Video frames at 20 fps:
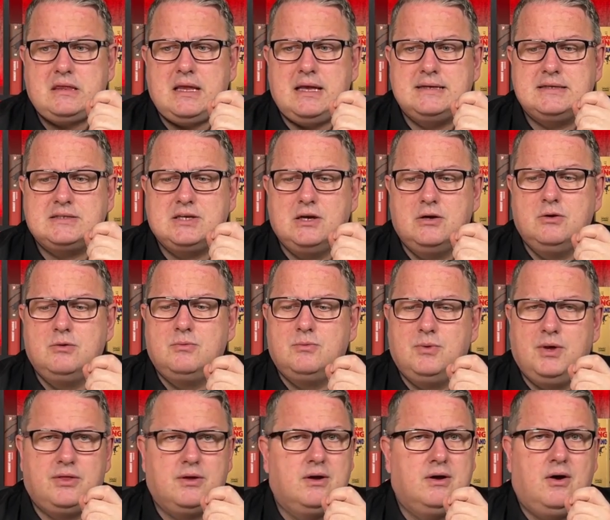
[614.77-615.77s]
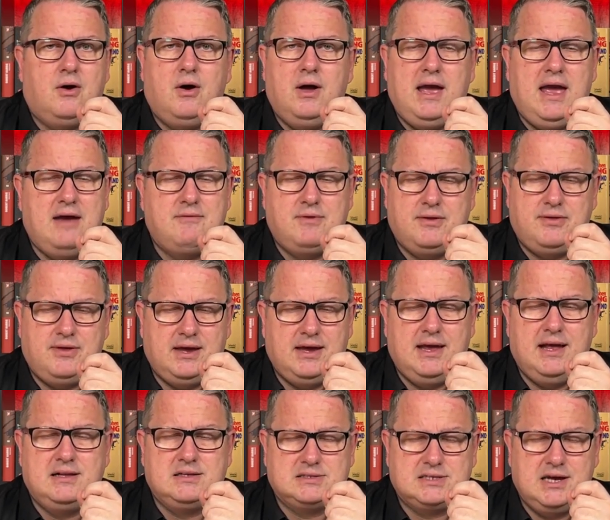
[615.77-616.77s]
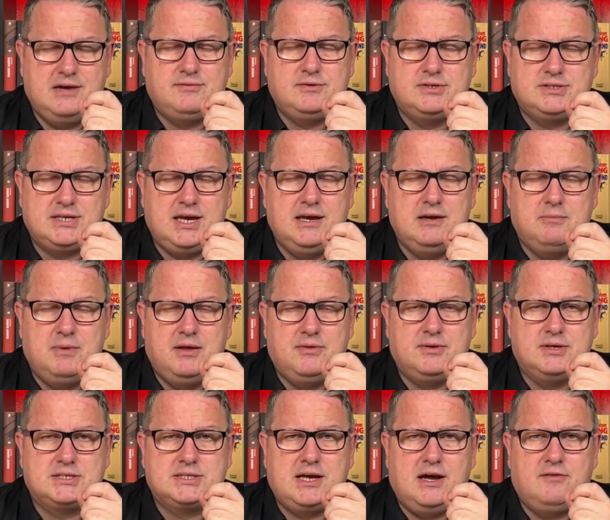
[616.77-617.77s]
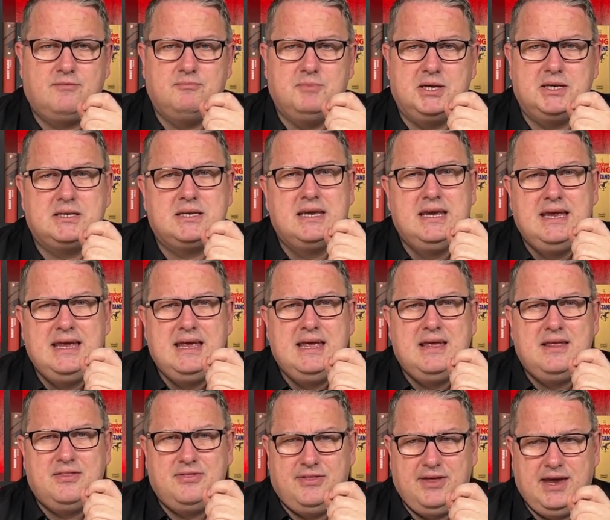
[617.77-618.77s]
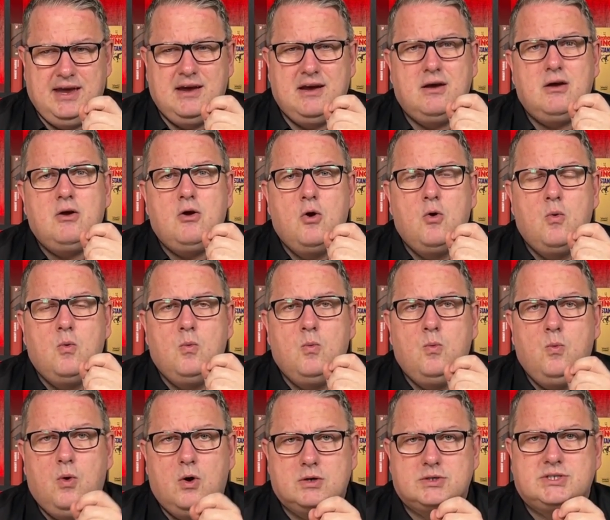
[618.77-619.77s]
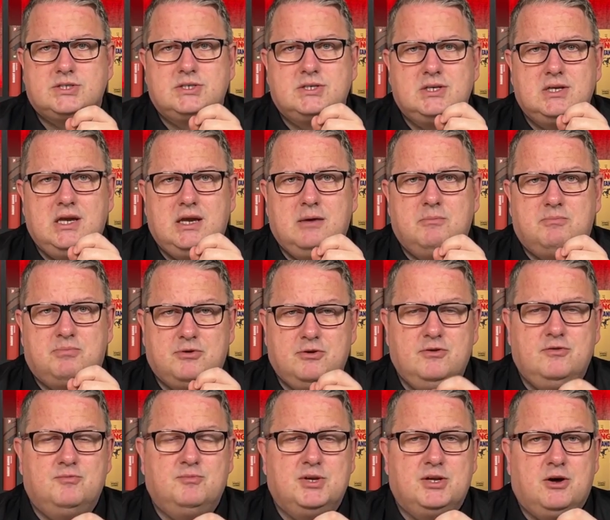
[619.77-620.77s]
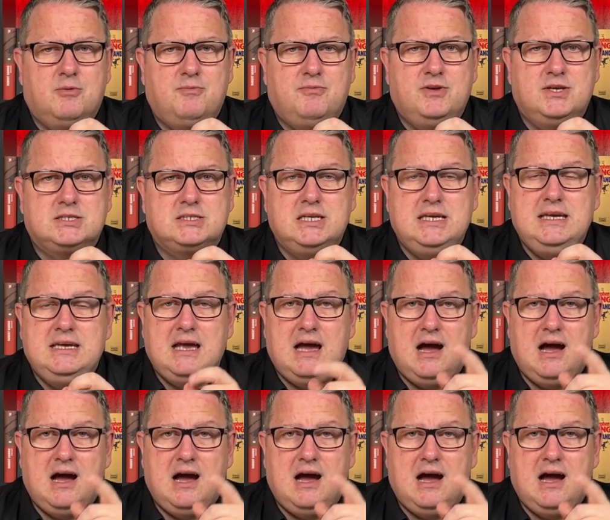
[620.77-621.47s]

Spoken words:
So with everything else I have to say about this government, there was improvement, obviously.